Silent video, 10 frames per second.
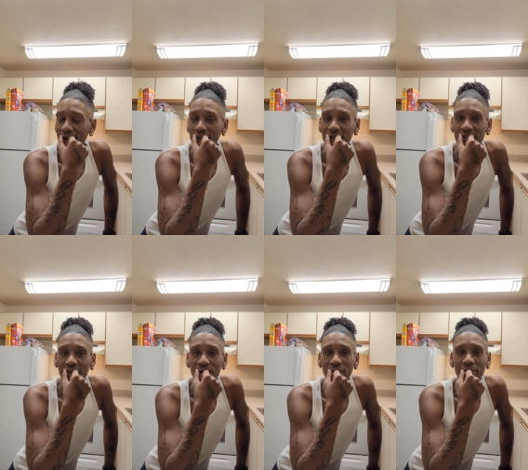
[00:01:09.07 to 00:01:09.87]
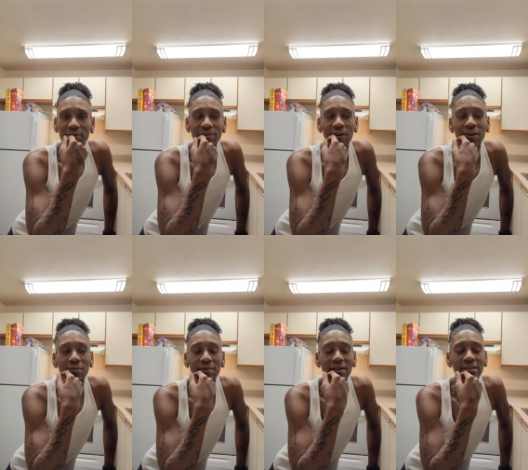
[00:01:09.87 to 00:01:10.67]
ever since the Lord is talking
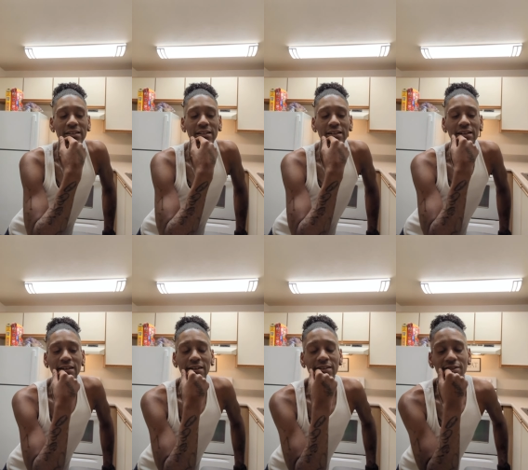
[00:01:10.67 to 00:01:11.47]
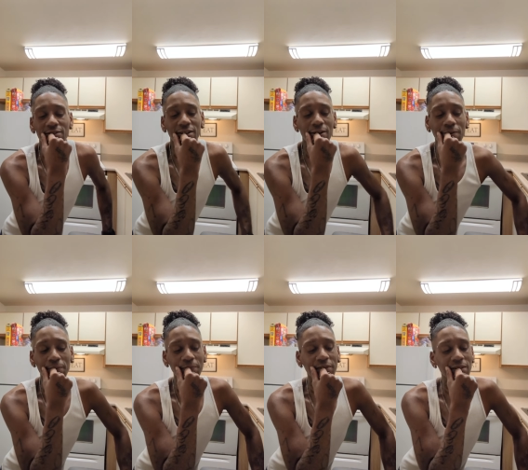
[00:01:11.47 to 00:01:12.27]
about uh, you
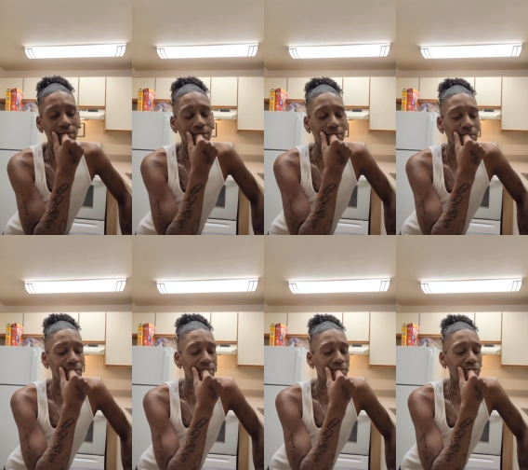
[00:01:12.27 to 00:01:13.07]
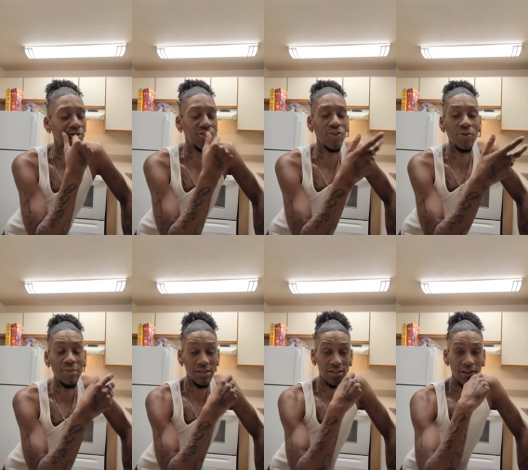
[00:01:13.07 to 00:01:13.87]
know, was showing
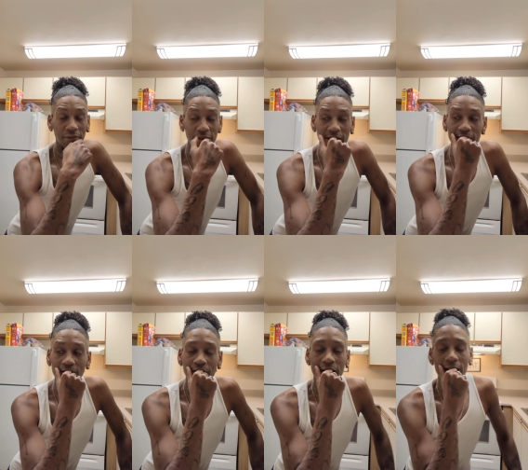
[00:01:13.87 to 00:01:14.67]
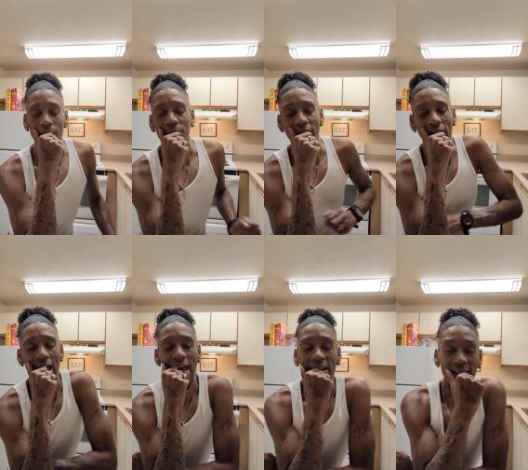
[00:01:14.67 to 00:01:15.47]
me stuff that I
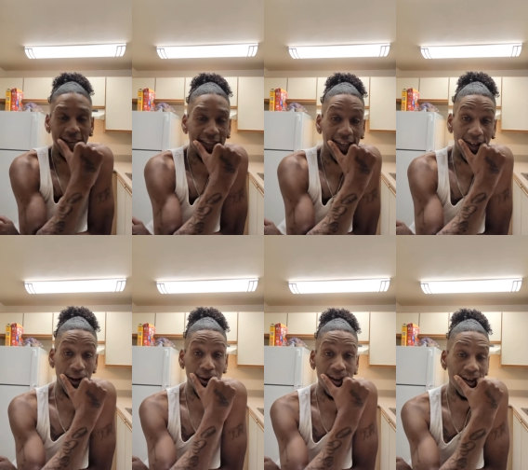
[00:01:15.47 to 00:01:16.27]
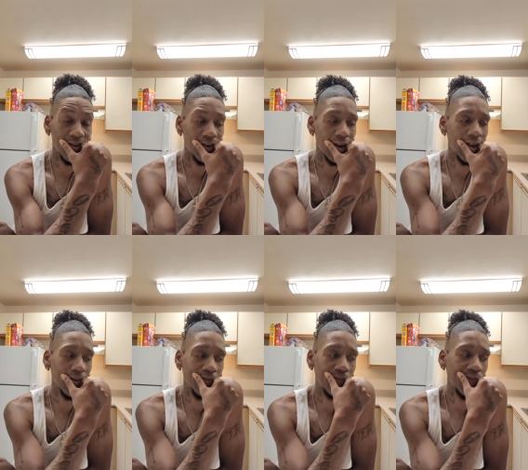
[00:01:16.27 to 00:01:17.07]
hadn't yet let go of,
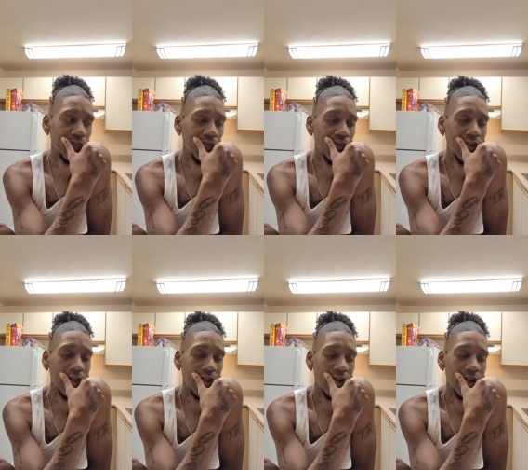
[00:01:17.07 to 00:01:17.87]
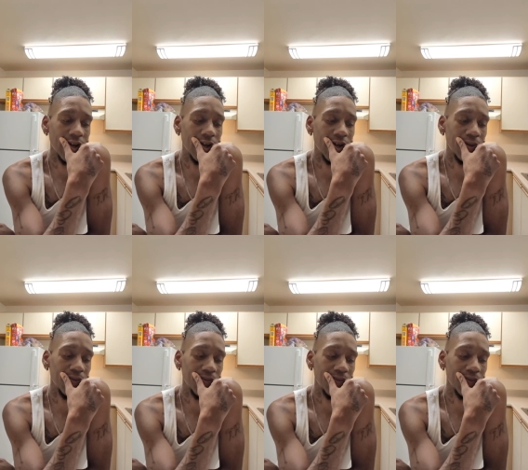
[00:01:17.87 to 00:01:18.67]
right?
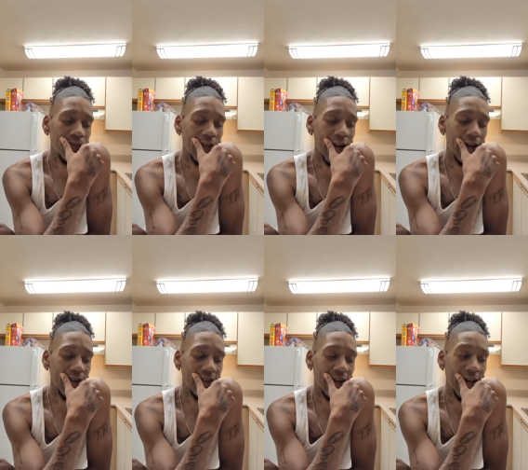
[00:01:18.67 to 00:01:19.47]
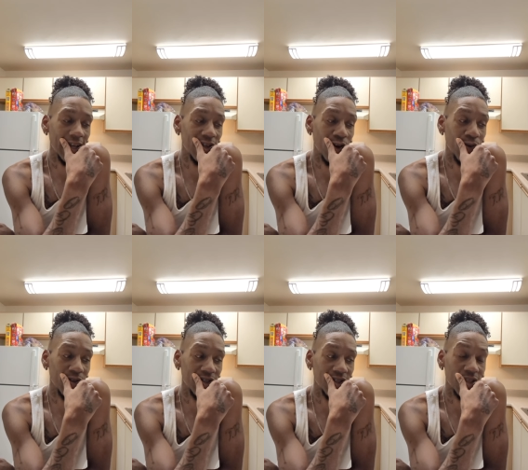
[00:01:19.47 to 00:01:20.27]
Um that I that I didn't know
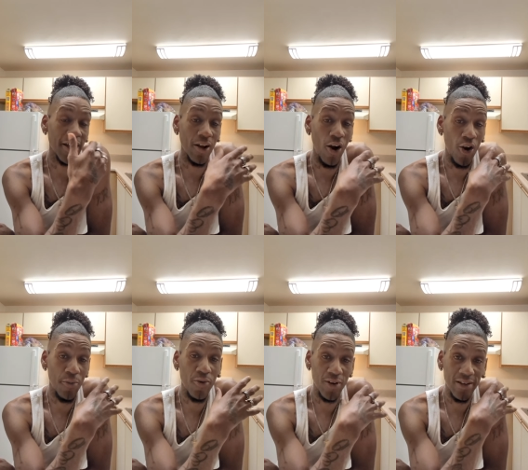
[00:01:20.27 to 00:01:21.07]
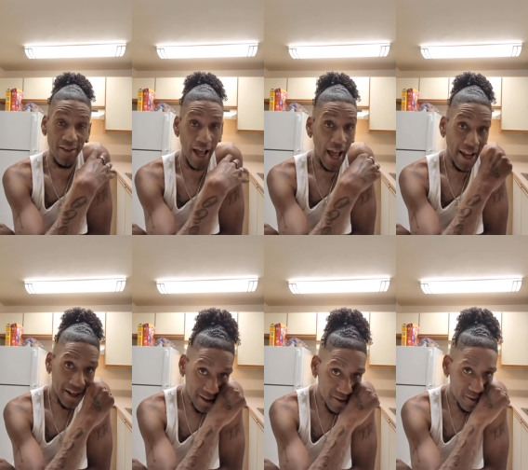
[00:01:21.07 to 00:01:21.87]
was just like harboring,
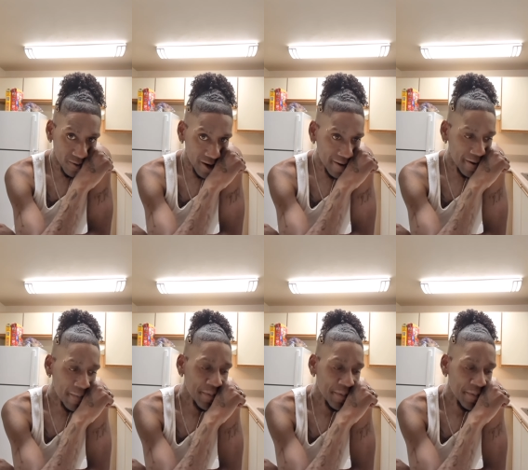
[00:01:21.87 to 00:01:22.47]
hiding, right?